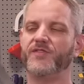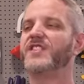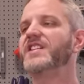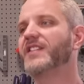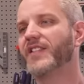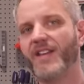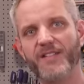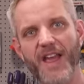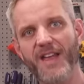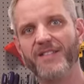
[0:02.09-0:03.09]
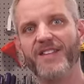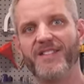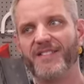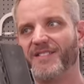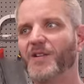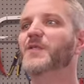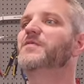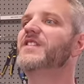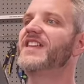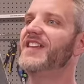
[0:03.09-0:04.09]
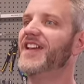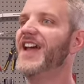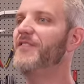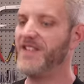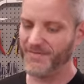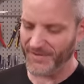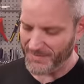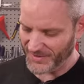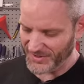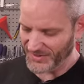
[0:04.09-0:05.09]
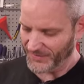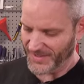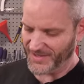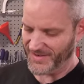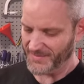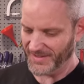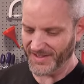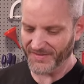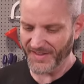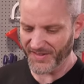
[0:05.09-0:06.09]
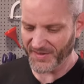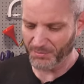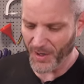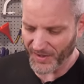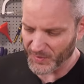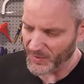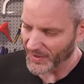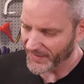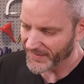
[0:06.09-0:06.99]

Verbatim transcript: Jeez, I can't, this is so freaking heavy. I forgot how much stuff I crammed in here. This is Mark's build.